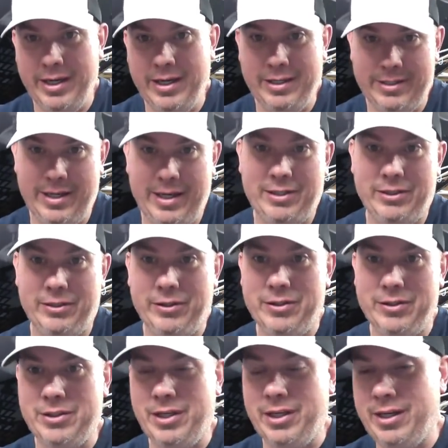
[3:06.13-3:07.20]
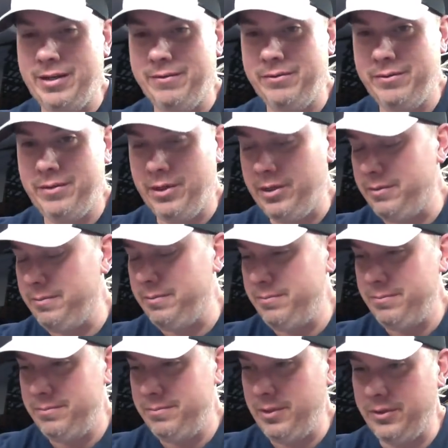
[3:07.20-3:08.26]
Yeah, exactly, Liz. You got to have
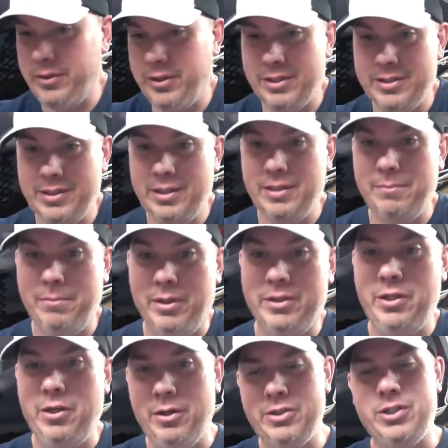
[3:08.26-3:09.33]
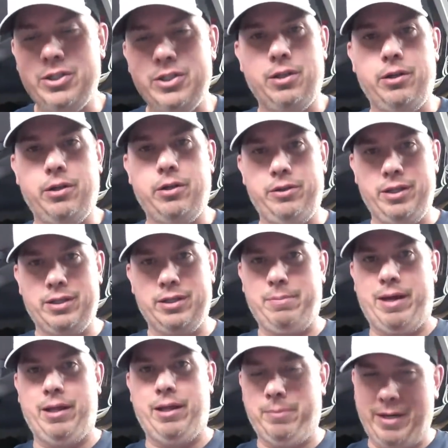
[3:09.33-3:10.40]
a thick skin. But, you know, it's just the little things that
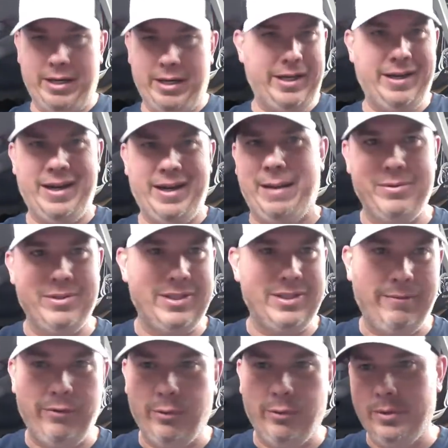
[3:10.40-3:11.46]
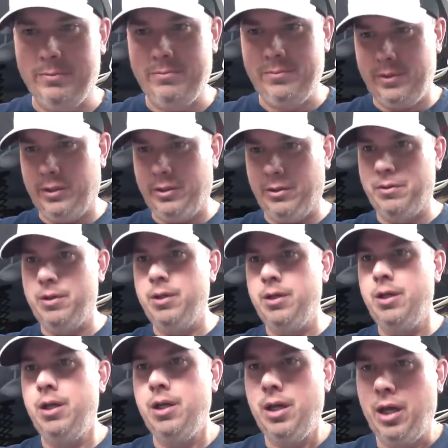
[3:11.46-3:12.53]
pile up. And it happens to everyone, you
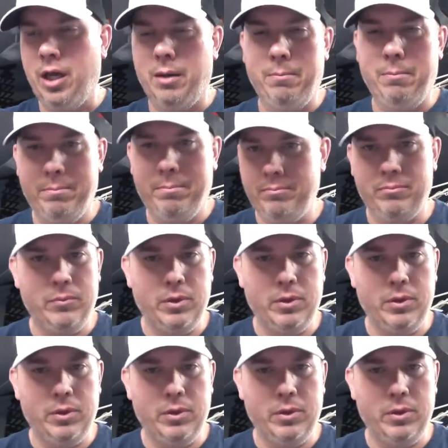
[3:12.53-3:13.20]
know.